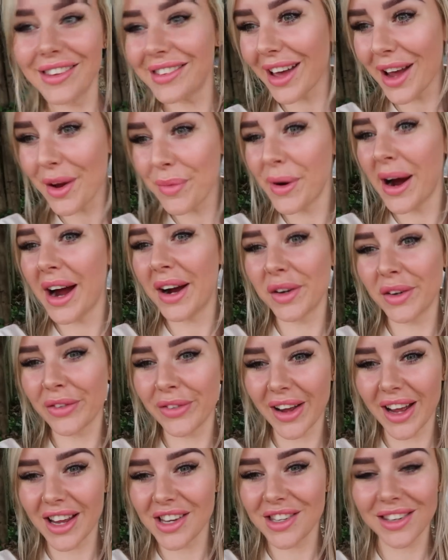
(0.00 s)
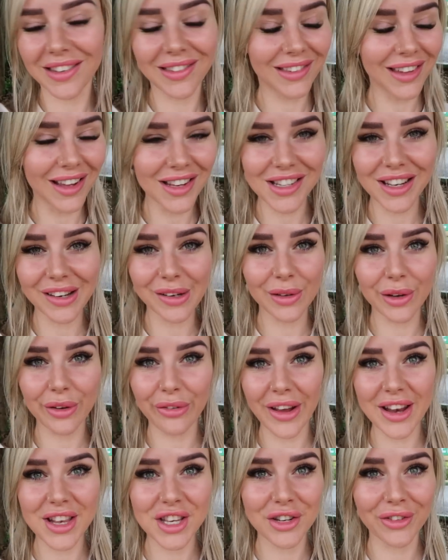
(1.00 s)
So proud of her. She's such a little
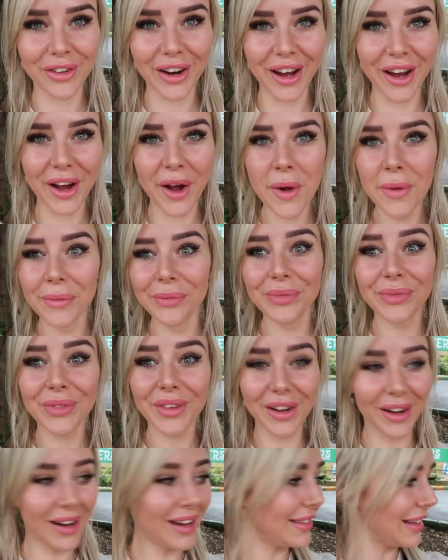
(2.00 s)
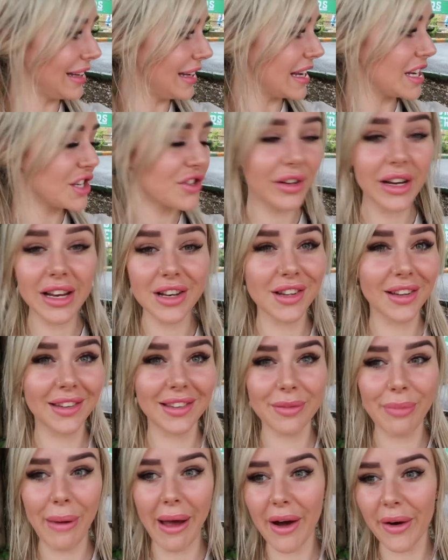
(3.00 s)
adventurer. The guys are literally
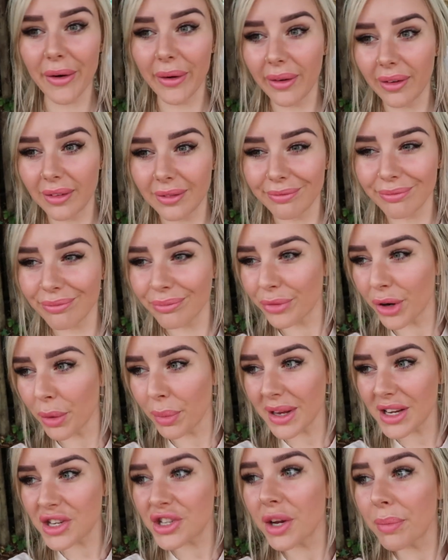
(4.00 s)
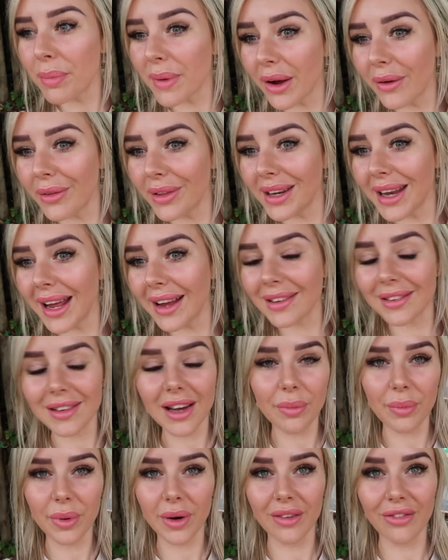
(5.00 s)
just about, probably should be on the next
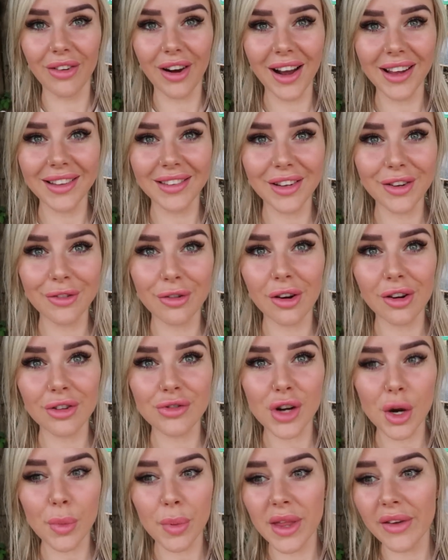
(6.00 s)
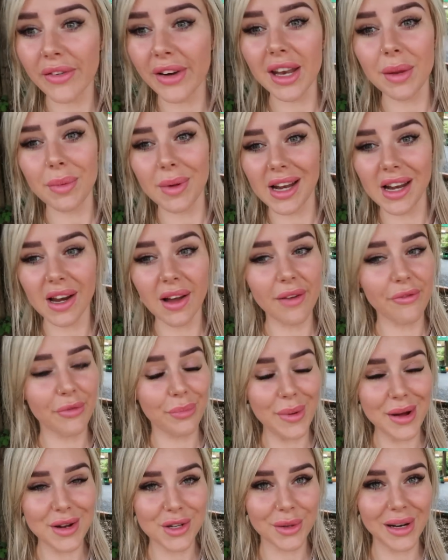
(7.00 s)
couple of rides at Croc Drop, and they've only been in line
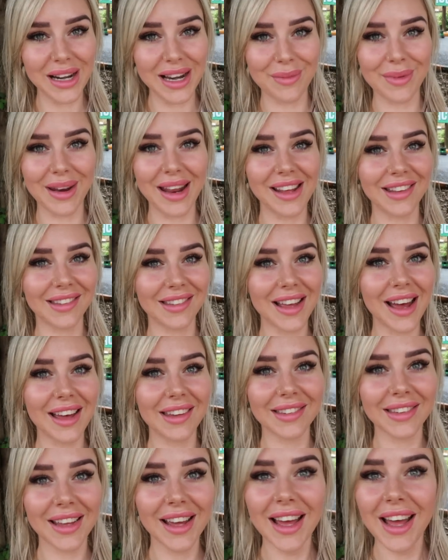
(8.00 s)
for about twenty minutes. So that's